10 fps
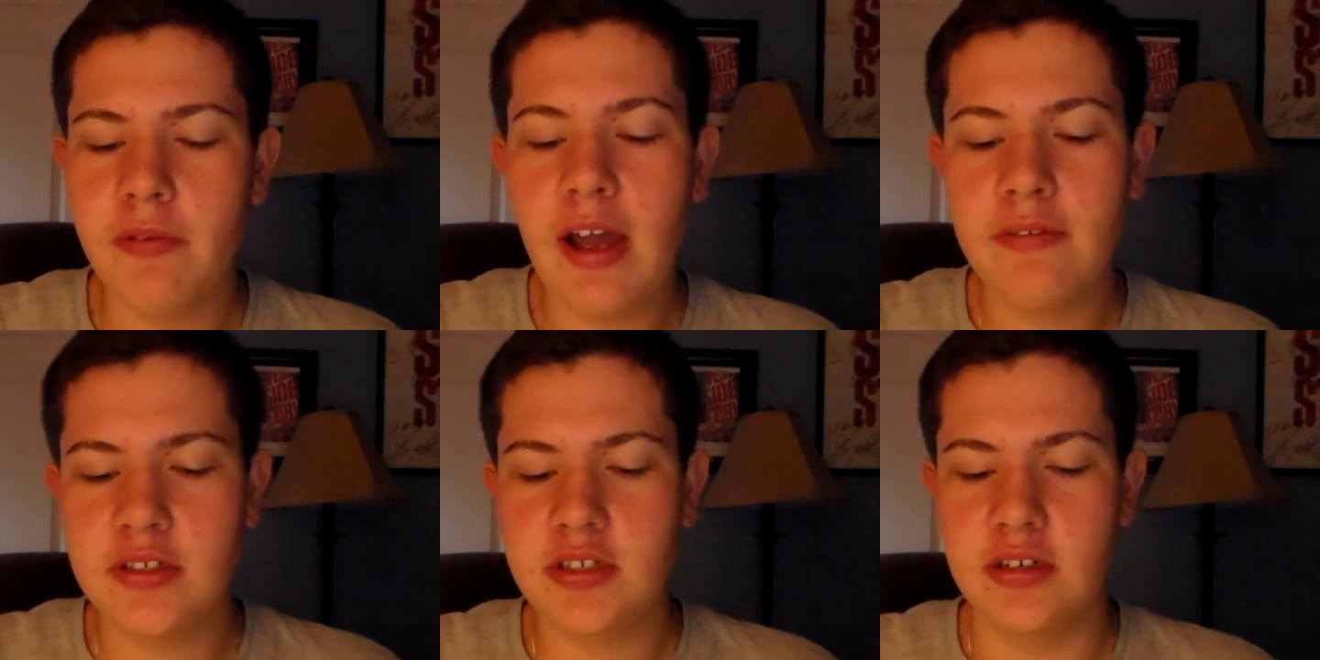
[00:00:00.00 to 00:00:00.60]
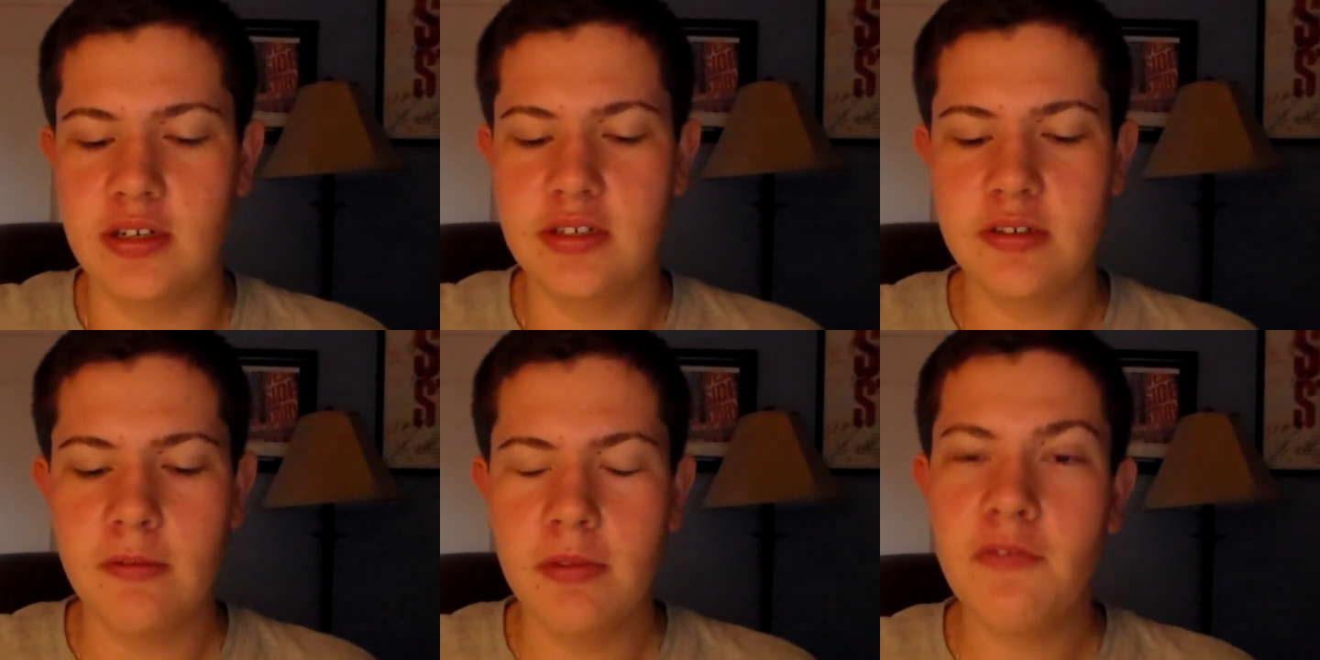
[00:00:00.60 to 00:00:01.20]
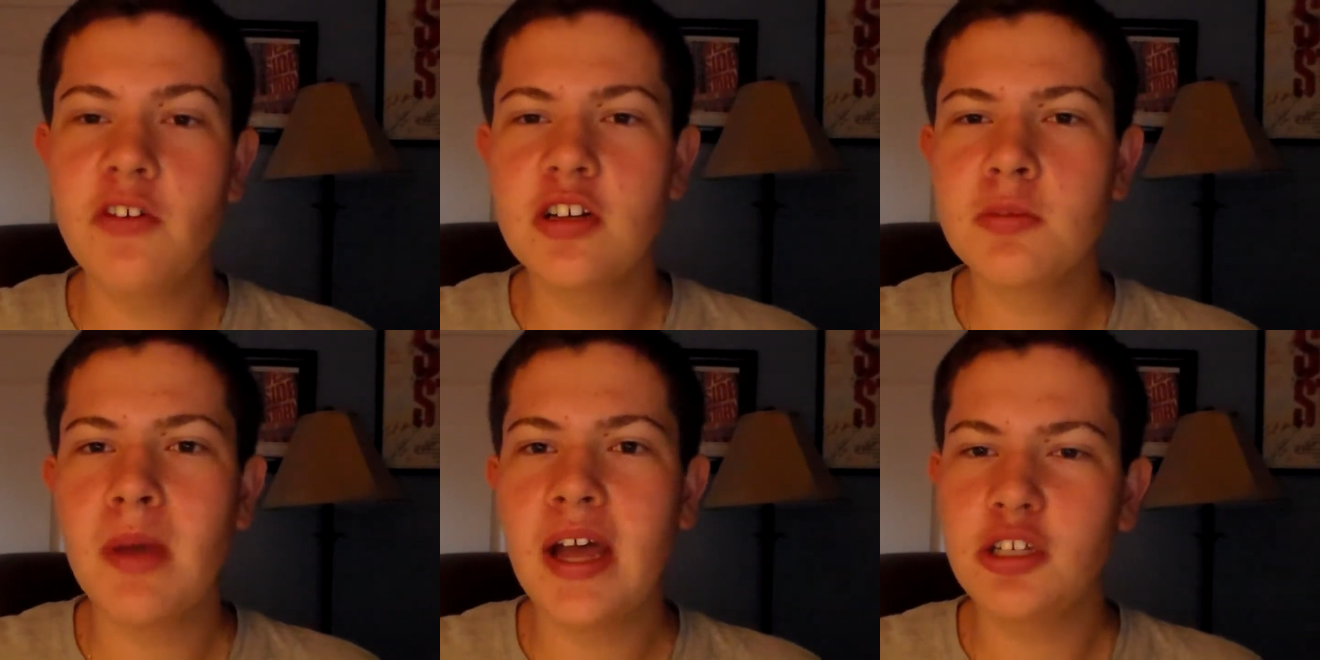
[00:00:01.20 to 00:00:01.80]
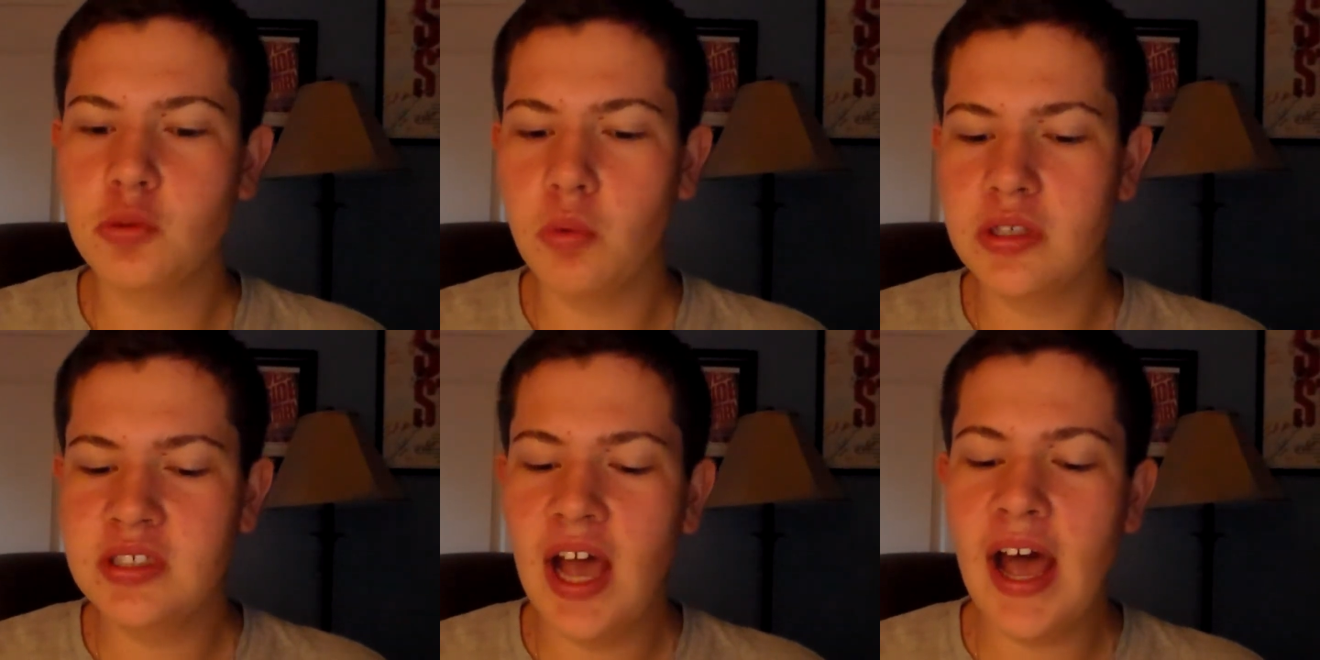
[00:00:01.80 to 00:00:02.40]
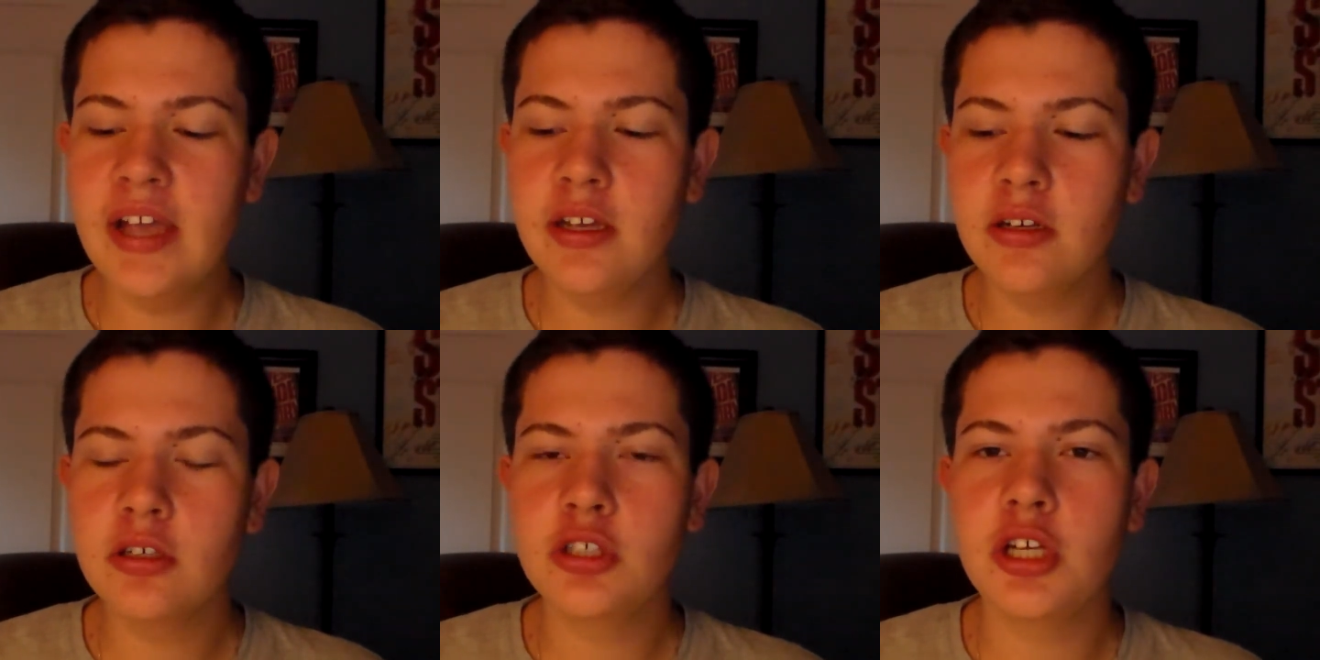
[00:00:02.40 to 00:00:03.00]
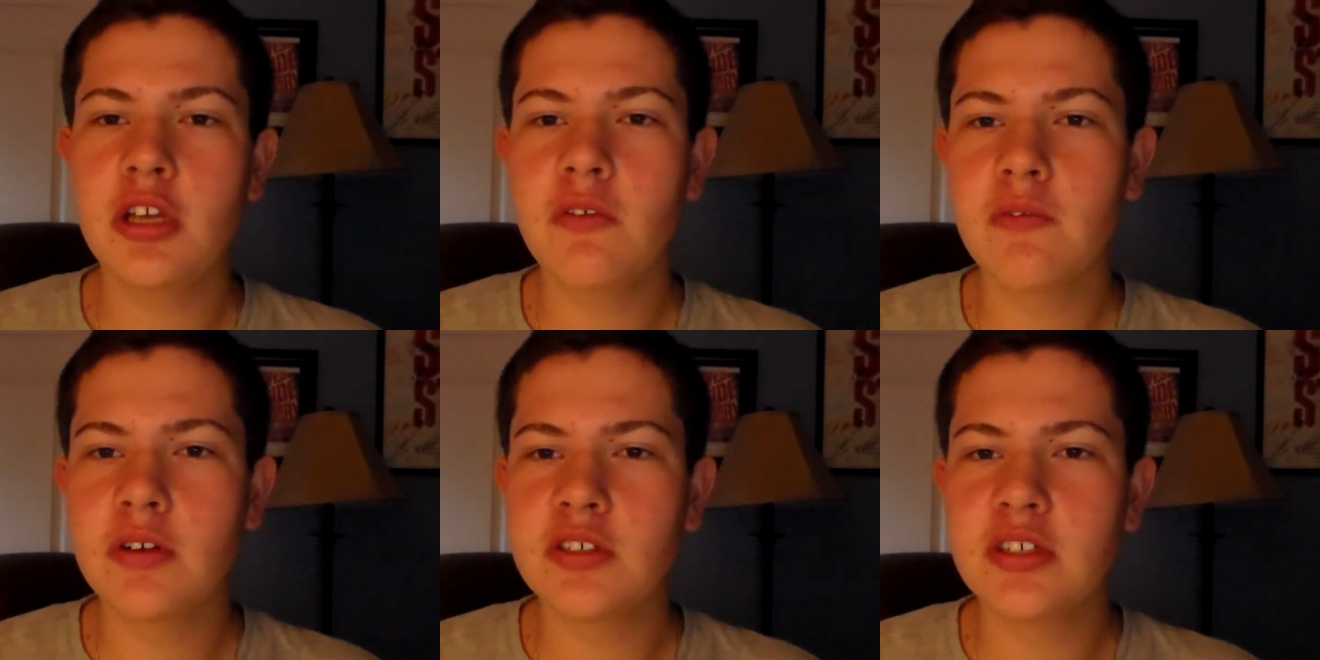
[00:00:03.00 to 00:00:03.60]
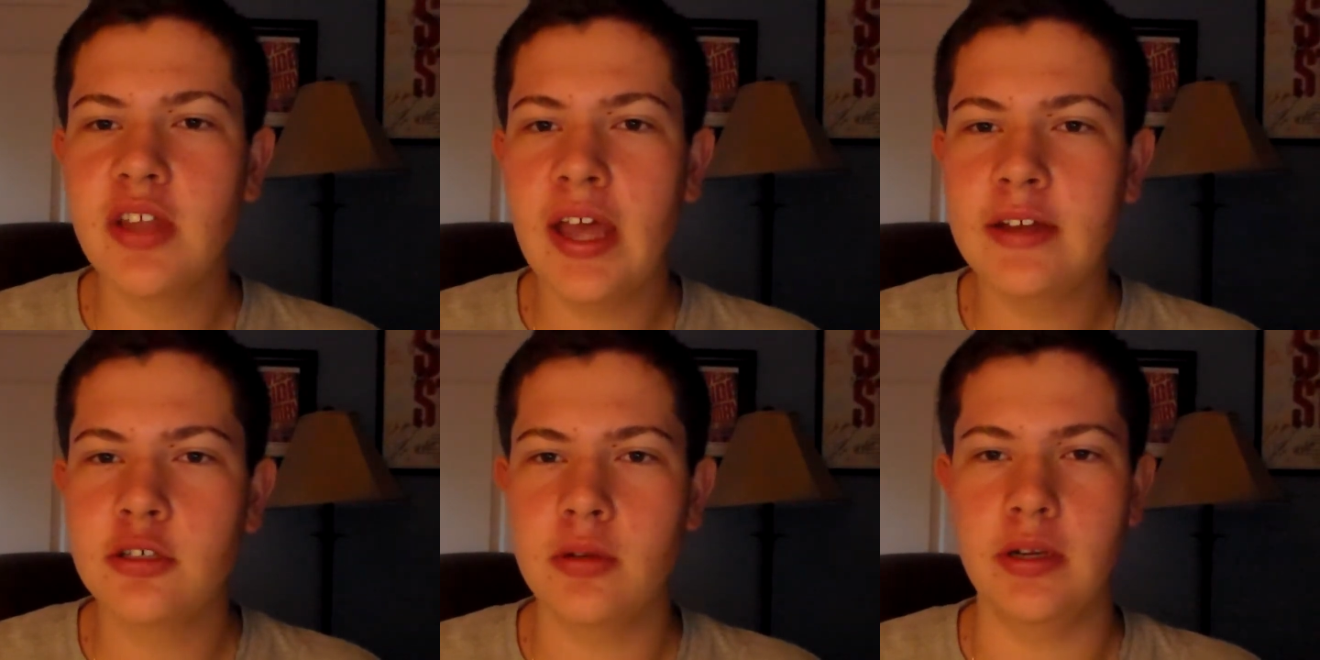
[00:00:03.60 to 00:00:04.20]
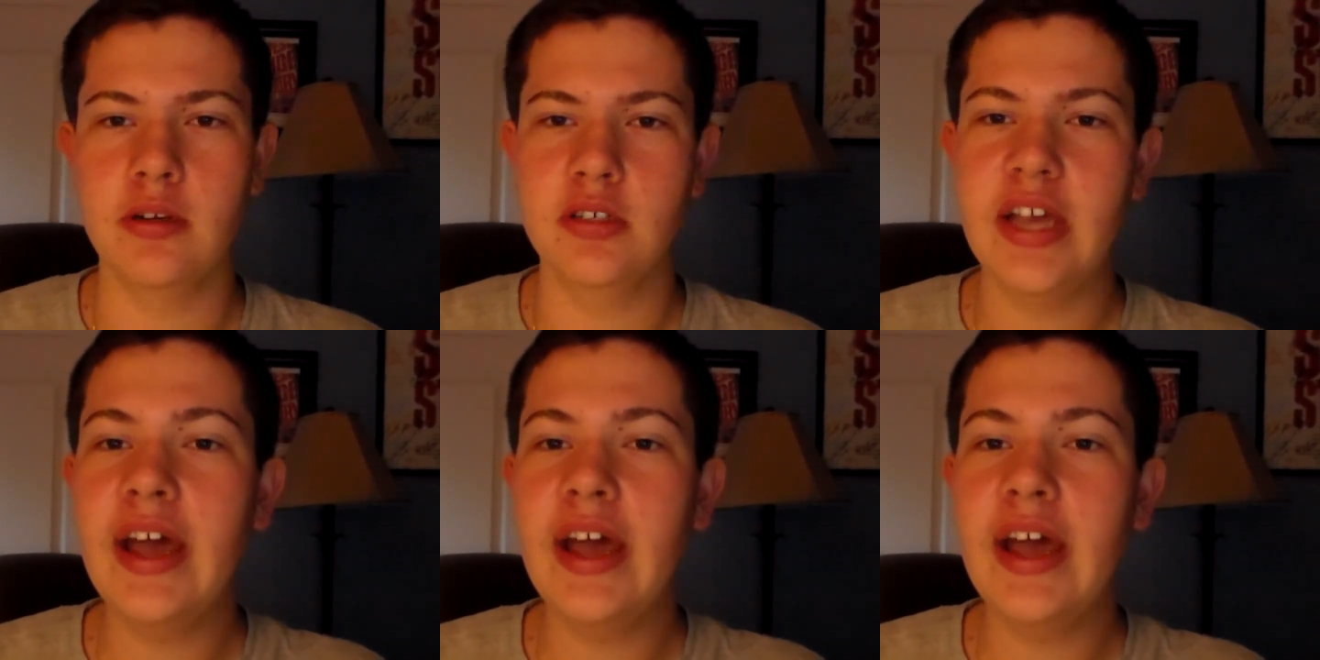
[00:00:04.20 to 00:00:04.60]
Survivor Series. The first match was High Energy versus the Head Shrinkers.